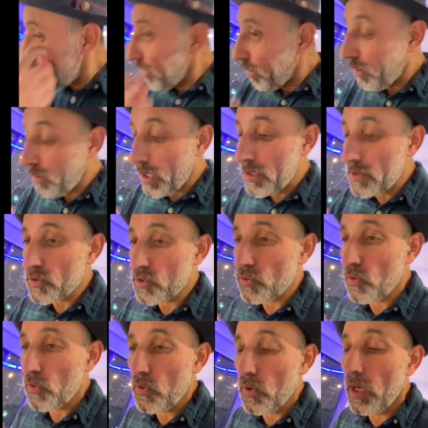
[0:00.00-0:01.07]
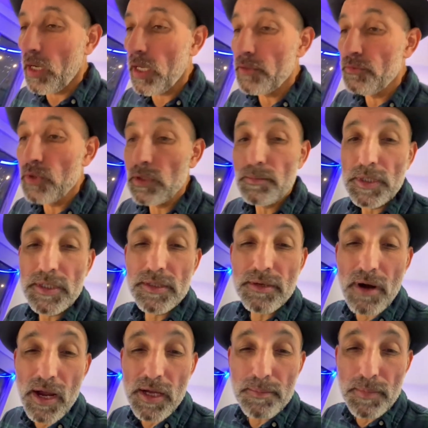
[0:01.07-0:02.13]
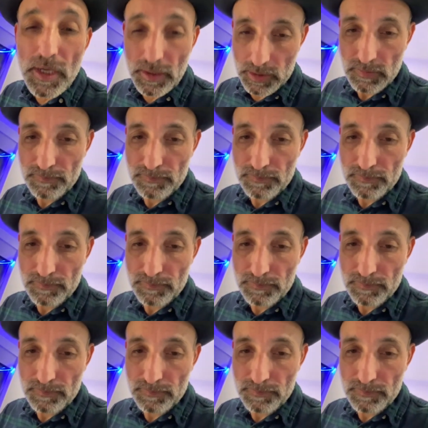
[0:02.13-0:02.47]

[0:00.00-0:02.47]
All right, so I will be right back.